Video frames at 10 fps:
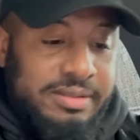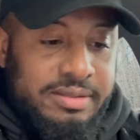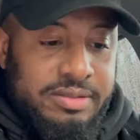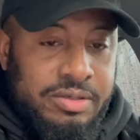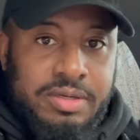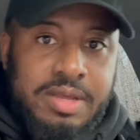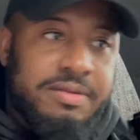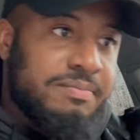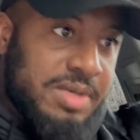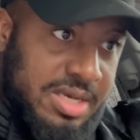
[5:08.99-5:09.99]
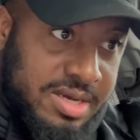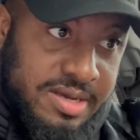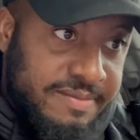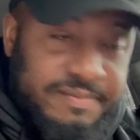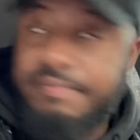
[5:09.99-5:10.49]
So let me
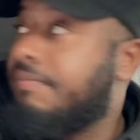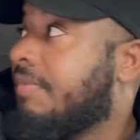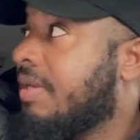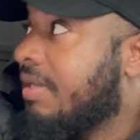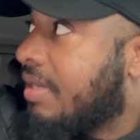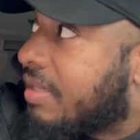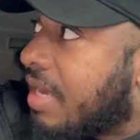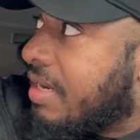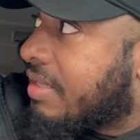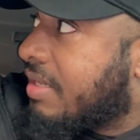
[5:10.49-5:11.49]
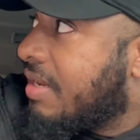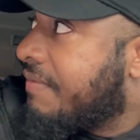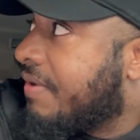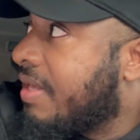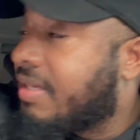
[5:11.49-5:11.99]
um let's get this
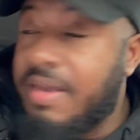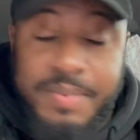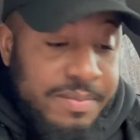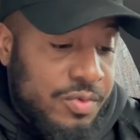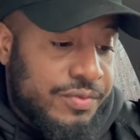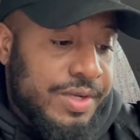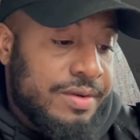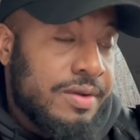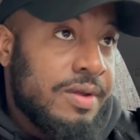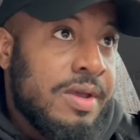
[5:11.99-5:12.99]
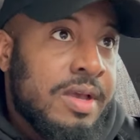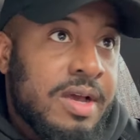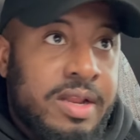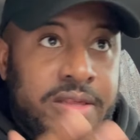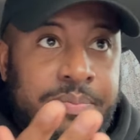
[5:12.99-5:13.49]
delivered. Let's keep it moving.
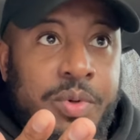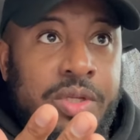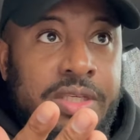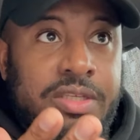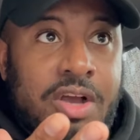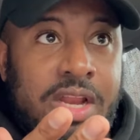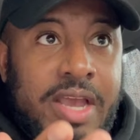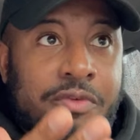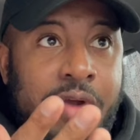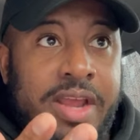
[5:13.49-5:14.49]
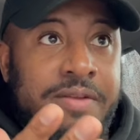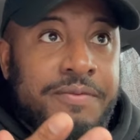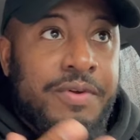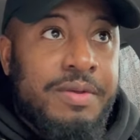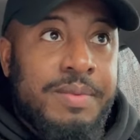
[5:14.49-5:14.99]
Oh, there's a police car like right in
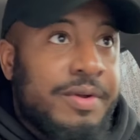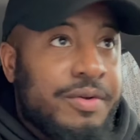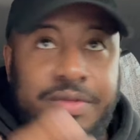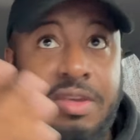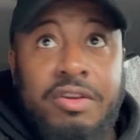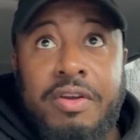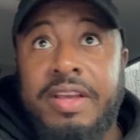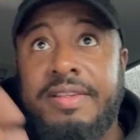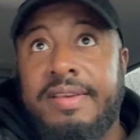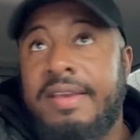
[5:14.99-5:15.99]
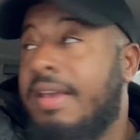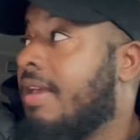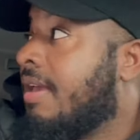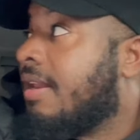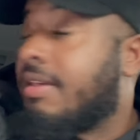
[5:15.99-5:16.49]
front of me. Crazy.
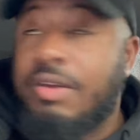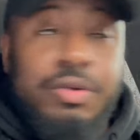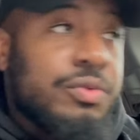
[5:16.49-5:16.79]
Let's go.